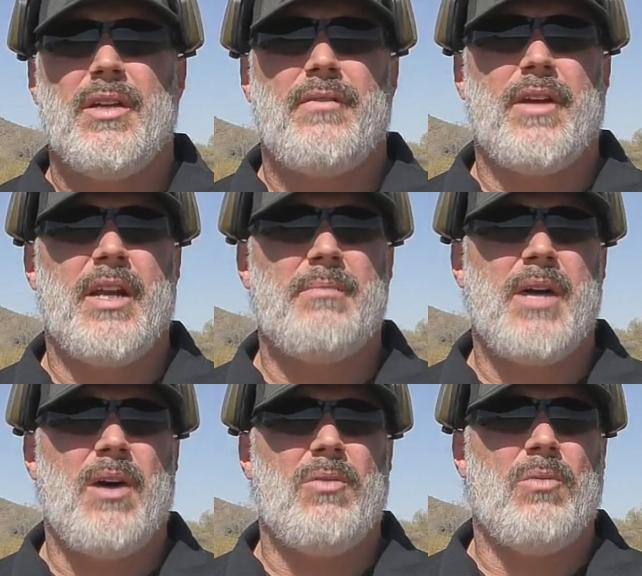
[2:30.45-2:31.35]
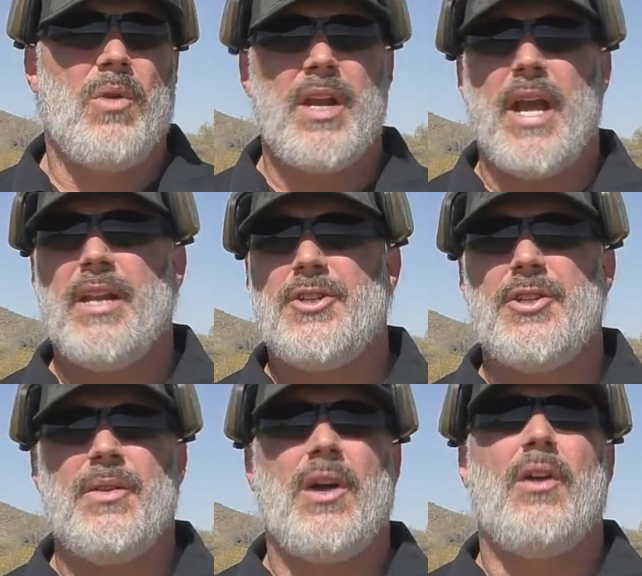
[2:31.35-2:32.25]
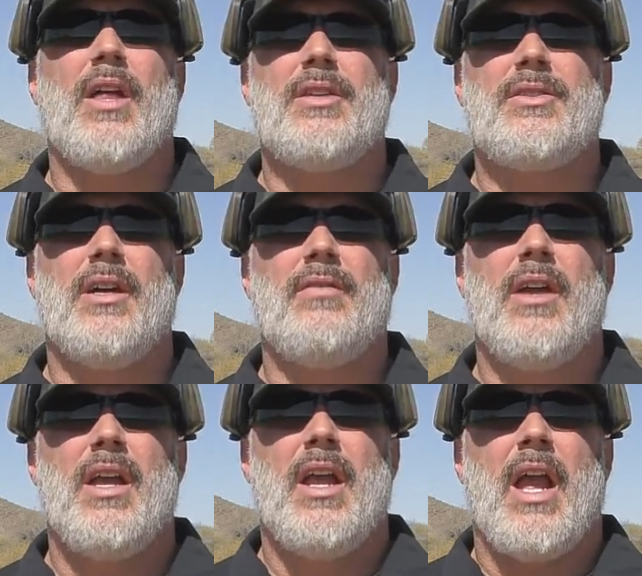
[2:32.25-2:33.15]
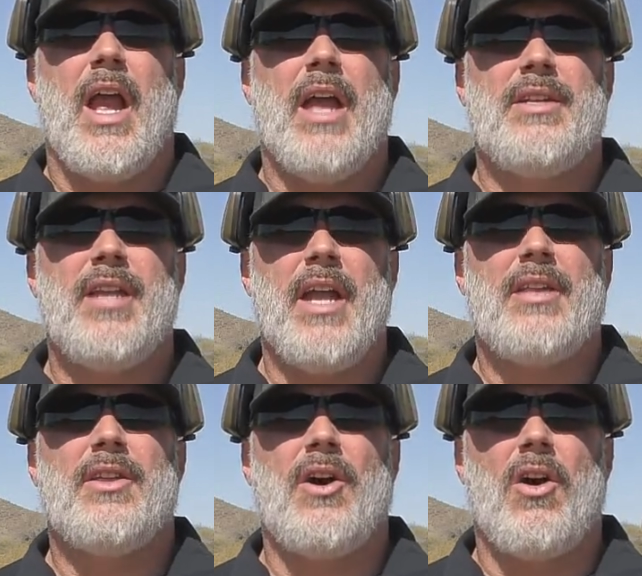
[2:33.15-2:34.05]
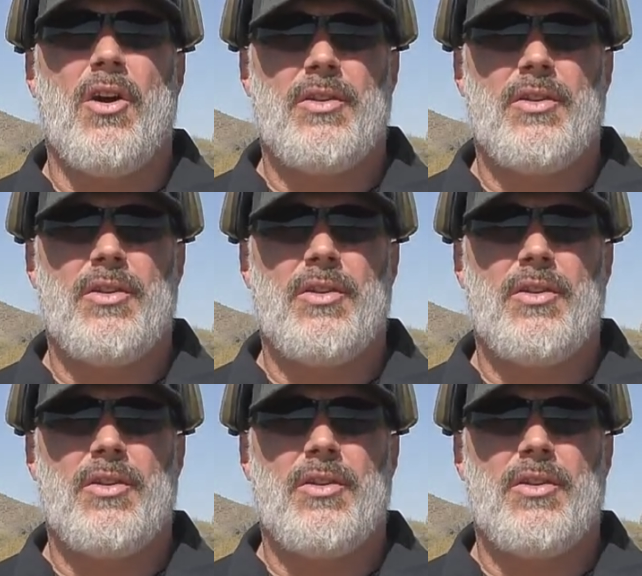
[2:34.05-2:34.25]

forget about one-handed shooting, all that stuff, and take the